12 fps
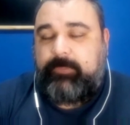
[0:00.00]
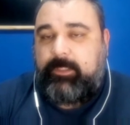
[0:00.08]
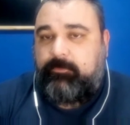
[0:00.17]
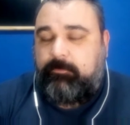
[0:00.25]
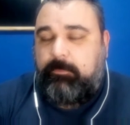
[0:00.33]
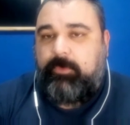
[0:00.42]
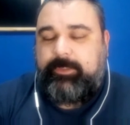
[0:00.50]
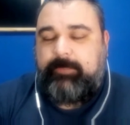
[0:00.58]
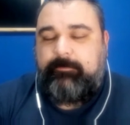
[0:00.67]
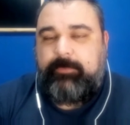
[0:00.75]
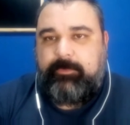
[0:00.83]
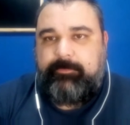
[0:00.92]
small
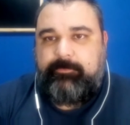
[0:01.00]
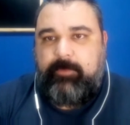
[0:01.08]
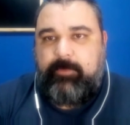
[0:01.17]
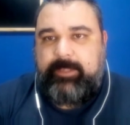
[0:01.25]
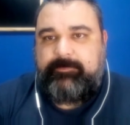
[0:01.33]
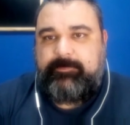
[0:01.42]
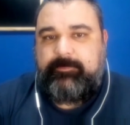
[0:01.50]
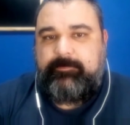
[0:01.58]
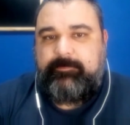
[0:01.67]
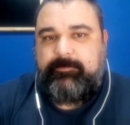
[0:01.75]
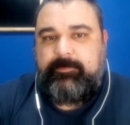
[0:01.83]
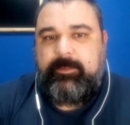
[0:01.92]
number of
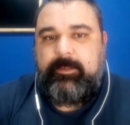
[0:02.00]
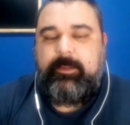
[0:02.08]
questions,